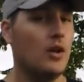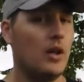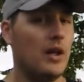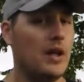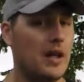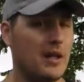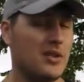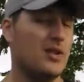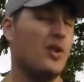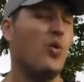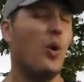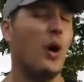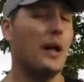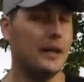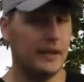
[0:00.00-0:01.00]
It's the
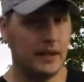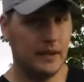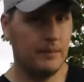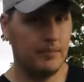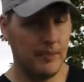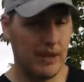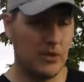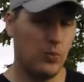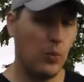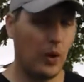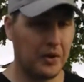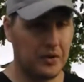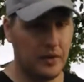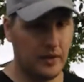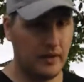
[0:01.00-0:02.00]
quality. It's
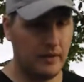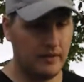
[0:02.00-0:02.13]
worth it.